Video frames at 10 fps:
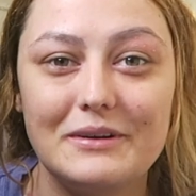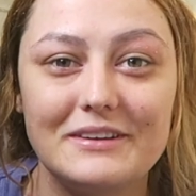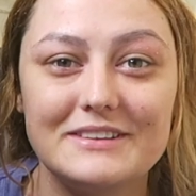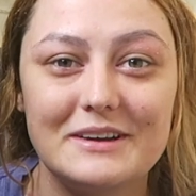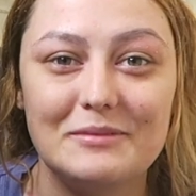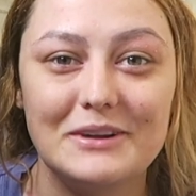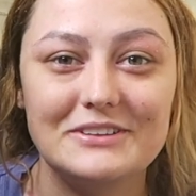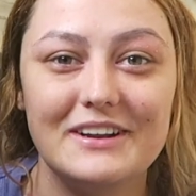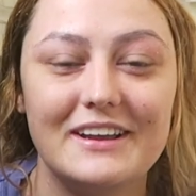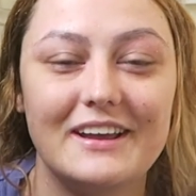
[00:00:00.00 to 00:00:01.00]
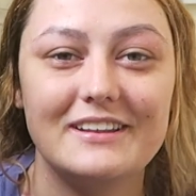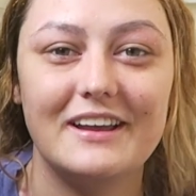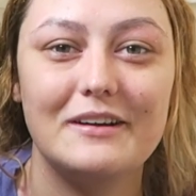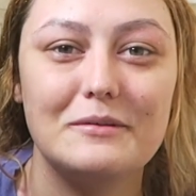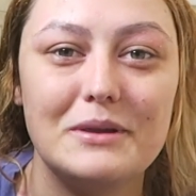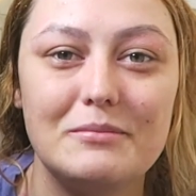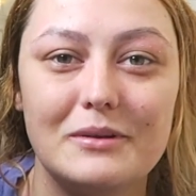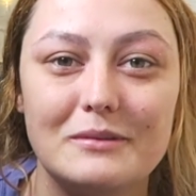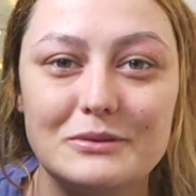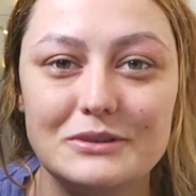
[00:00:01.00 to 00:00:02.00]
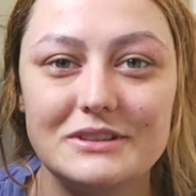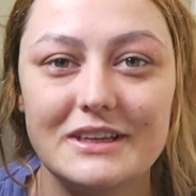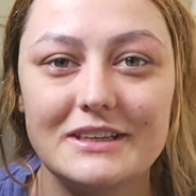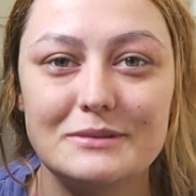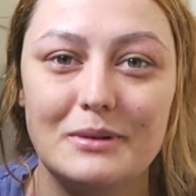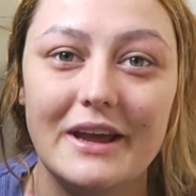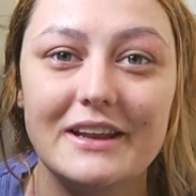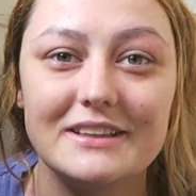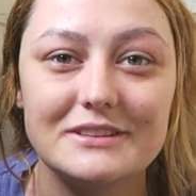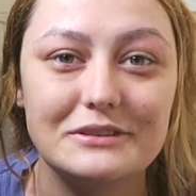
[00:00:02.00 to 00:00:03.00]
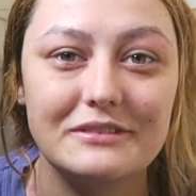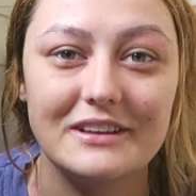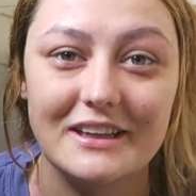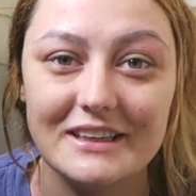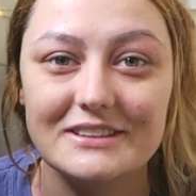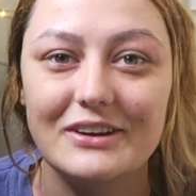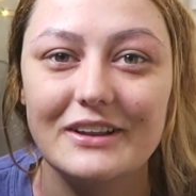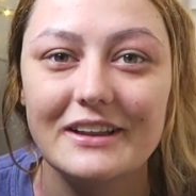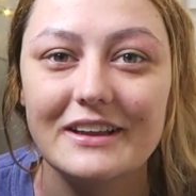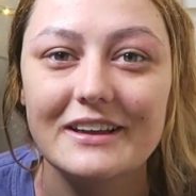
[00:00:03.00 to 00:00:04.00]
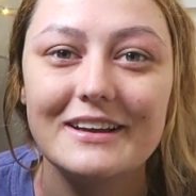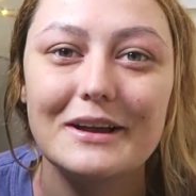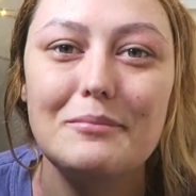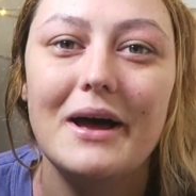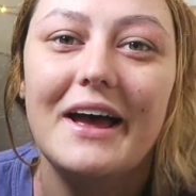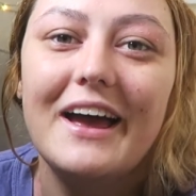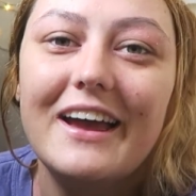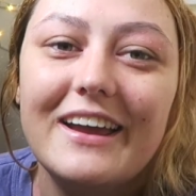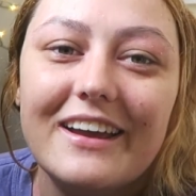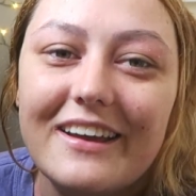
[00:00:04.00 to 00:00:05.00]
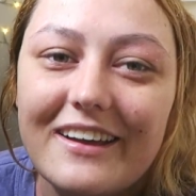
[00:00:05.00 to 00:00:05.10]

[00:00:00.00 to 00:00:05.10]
because I'm not trying to get that out of people, I'm just explaining stuff, and that is all. Goodbye.